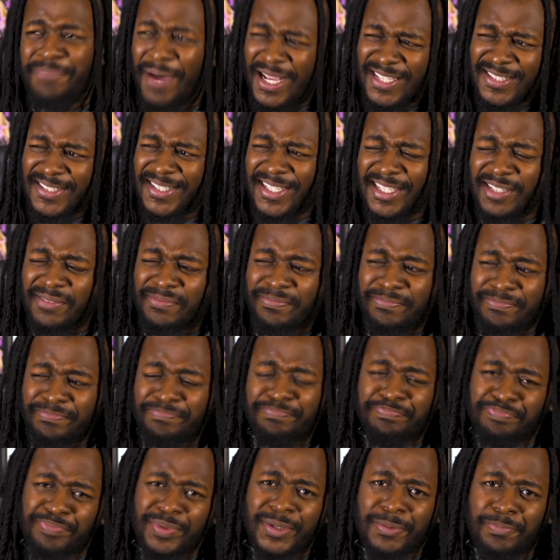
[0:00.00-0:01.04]
Busted,
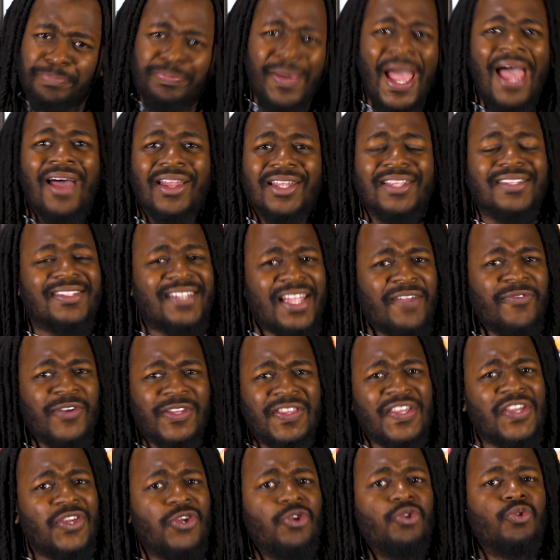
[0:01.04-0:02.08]
but balanced,
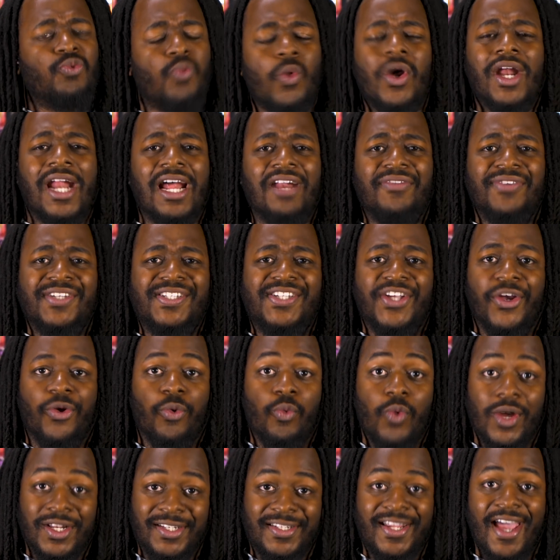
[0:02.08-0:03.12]
everything you'd want out of a tier
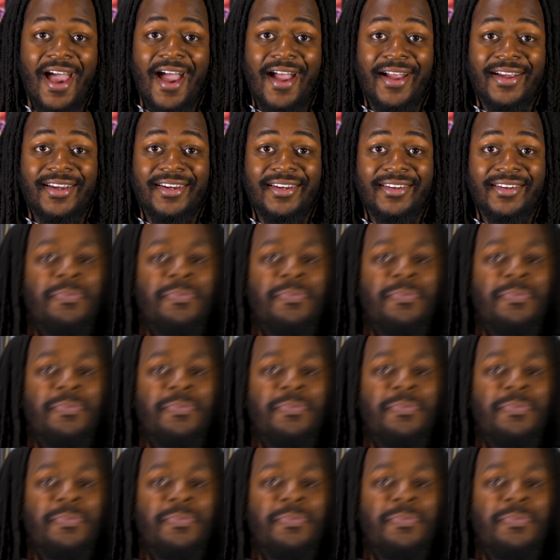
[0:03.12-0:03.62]
1 deck.